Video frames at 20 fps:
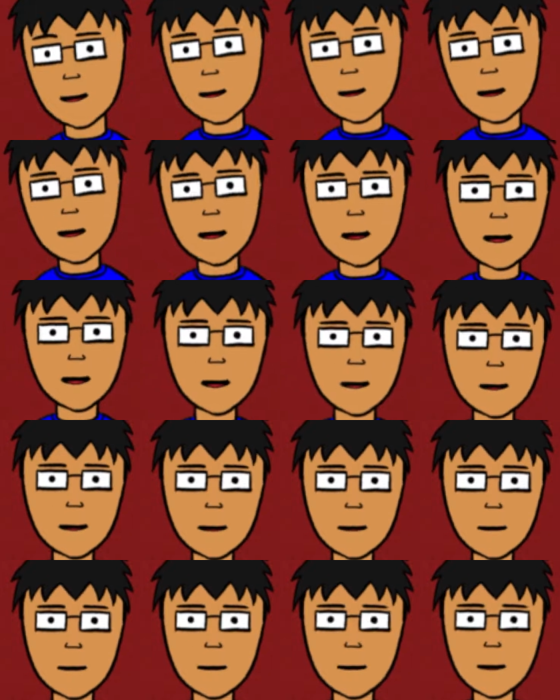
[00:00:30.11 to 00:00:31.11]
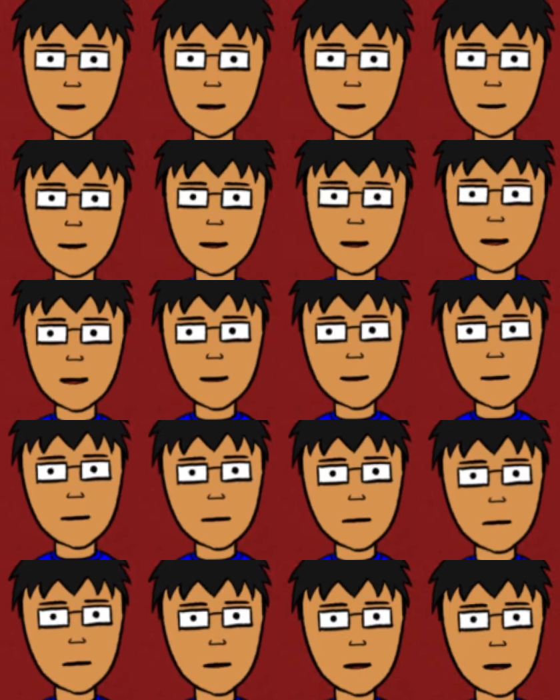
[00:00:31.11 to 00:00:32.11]
members of an underworld
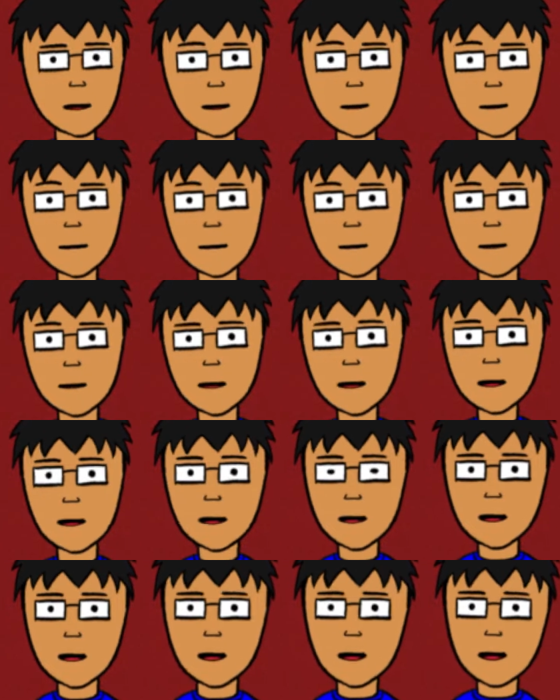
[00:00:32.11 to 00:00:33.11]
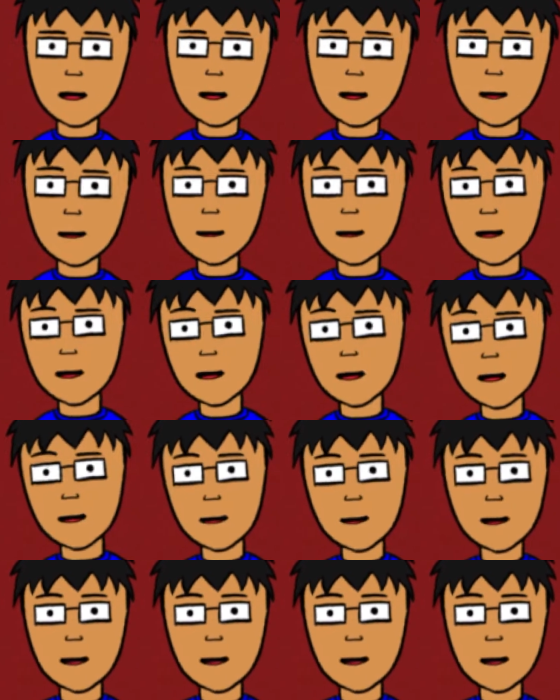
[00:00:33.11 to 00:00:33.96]
heroin ring, including its leader.